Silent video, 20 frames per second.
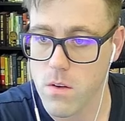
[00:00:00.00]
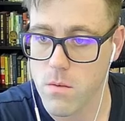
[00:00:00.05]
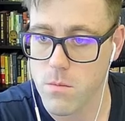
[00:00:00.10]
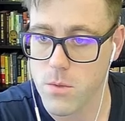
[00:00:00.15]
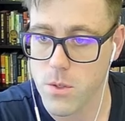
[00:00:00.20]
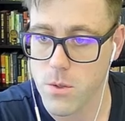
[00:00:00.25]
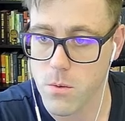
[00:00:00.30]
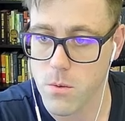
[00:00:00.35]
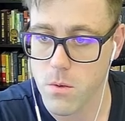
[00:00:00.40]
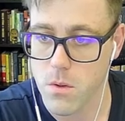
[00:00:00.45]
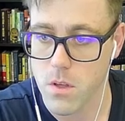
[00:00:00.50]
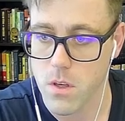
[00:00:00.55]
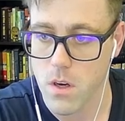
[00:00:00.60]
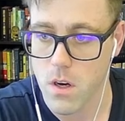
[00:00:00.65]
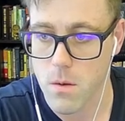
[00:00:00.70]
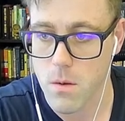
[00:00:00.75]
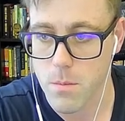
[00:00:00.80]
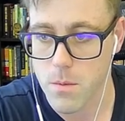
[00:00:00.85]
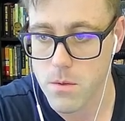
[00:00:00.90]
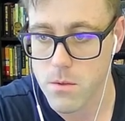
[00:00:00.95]
to the
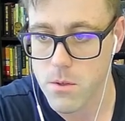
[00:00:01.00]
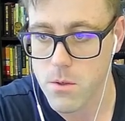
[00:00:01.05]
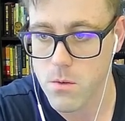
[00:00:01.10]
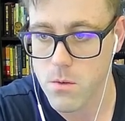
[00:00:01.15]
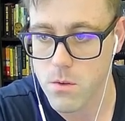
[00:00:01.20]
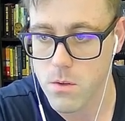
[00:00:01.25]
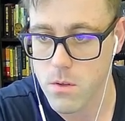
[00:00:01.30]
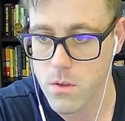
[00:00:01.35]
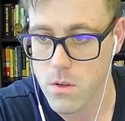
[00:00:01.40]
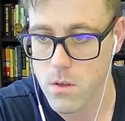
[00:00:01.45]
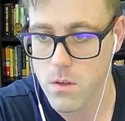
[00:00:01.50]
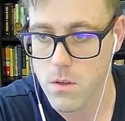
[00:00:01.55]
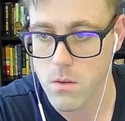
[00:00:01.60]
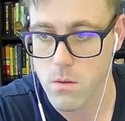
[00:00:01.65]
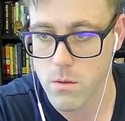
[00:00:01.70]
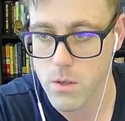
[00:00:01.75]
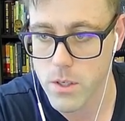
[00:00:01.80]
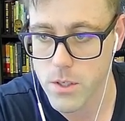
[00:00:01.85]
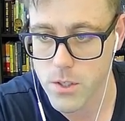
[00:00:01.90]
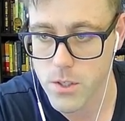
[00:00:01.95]
opportunity
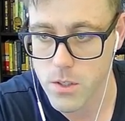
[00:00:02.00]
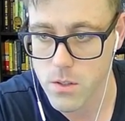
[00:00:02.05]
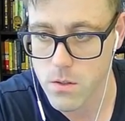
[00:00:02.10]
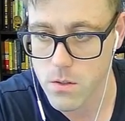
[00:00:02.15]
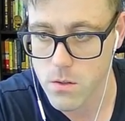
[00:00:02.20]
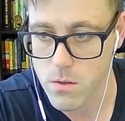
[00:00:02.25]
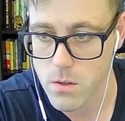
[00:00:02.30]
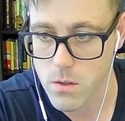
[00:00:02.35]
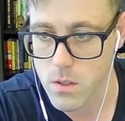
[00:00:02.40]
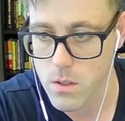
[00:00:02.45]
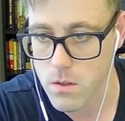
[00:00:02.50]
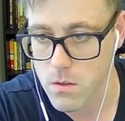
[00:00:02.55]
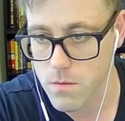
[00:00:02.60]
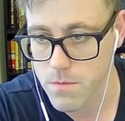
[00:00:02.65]
creation screen.